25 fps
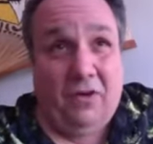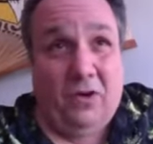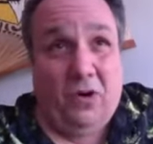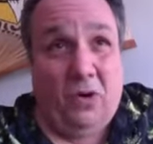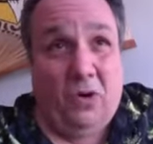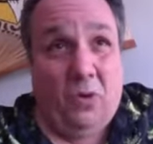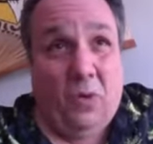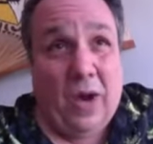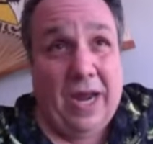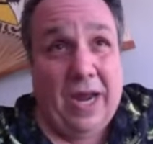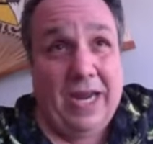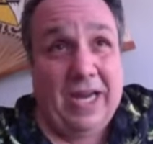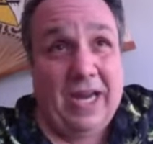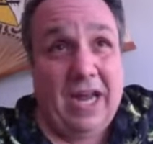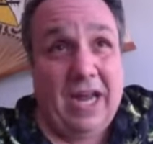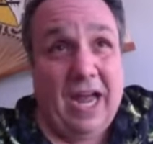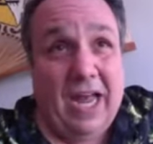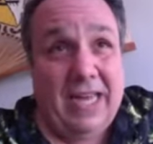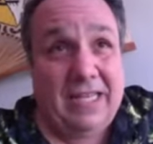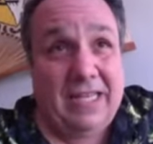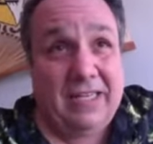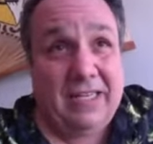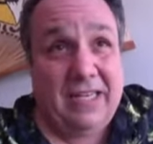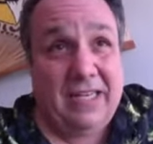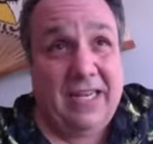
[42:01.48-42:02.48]
white guy
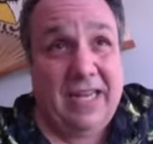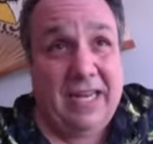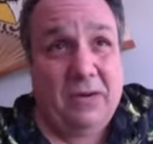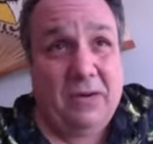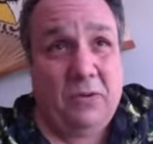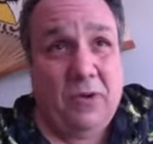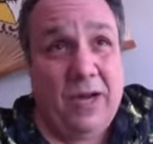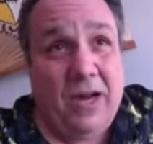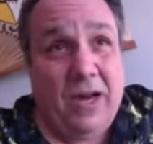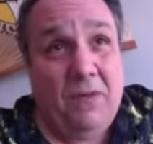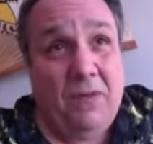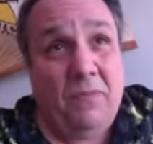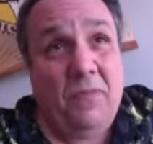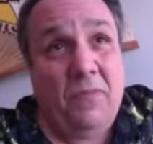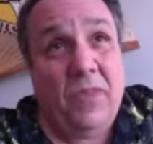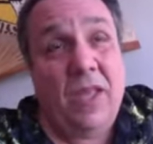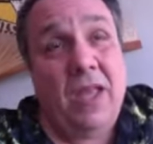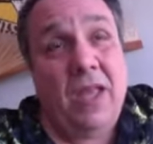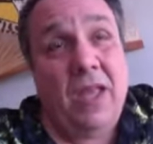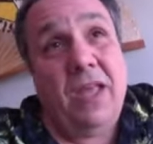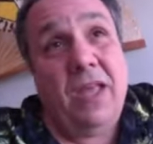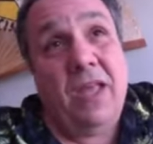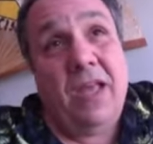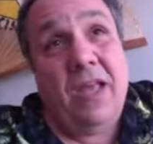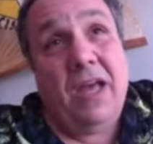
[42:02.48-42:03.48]
saying, well,
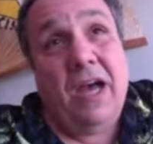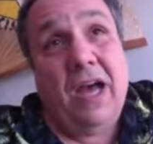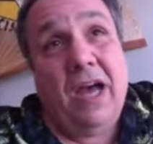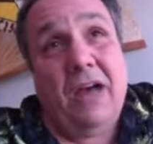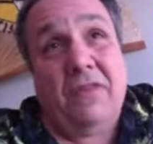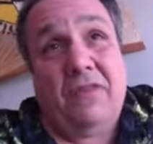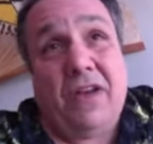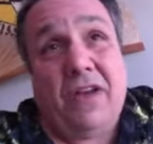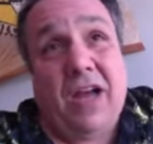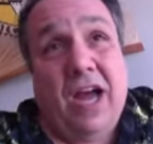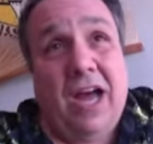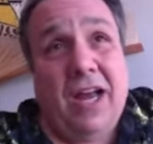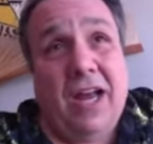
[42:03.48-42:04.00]
I've got